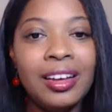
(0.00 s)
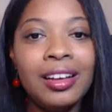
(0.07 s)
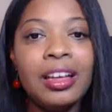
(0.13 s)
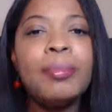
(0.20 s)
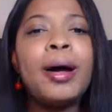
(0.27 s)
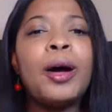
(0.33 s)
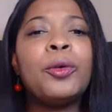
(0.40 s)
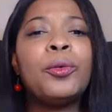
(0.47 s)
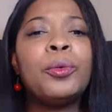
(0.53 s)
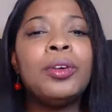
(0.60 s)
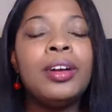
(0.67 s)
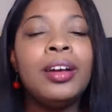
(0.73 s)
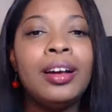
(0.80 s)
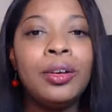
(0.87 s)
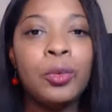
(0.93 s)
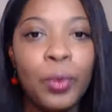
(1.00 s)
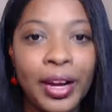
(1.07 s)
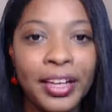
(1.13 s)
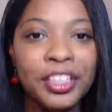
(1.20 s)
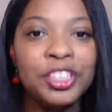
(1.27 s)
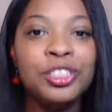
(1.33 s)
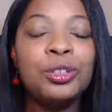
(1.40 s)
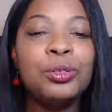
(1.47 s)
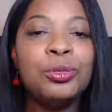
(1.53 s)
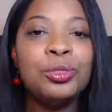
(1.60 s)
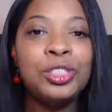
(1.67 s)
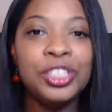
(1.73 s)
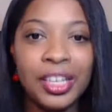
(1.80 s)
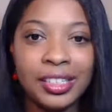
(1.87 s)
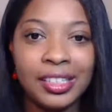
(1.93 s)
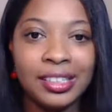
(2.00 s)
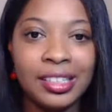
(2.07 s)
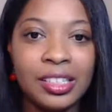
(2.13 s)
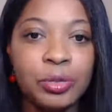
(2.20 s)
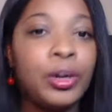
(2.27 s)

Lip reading: about racial justice.